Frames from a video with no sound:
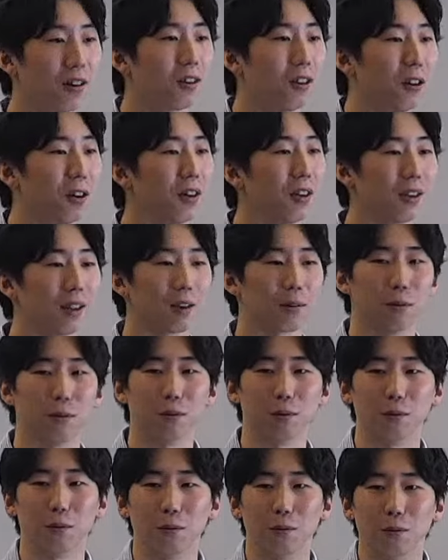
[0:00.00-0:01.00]
like
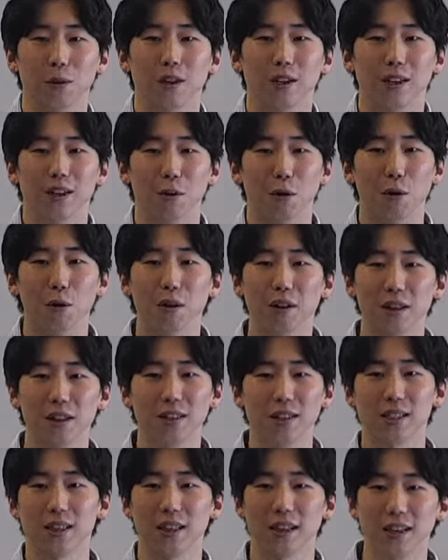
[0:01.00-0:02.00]
all of these
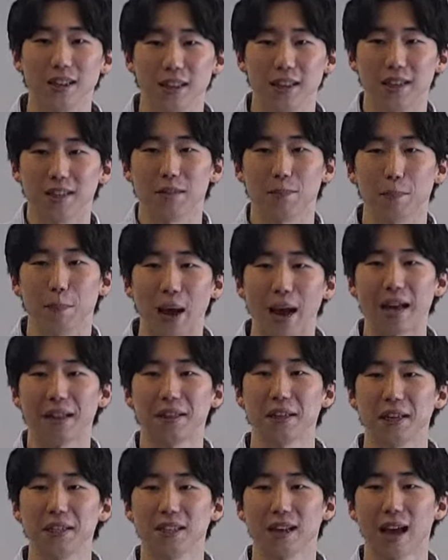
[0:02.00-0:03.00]
things, these bad
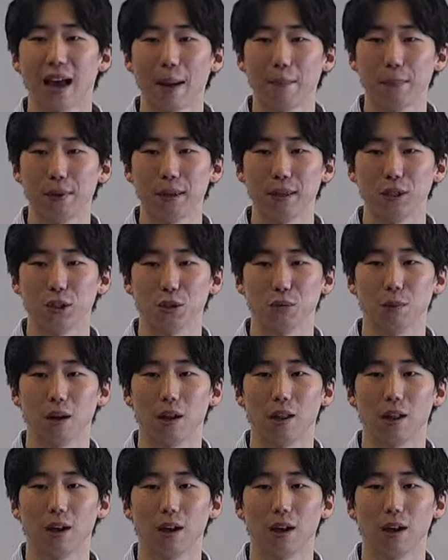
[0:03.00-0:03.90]
things are happening to my life.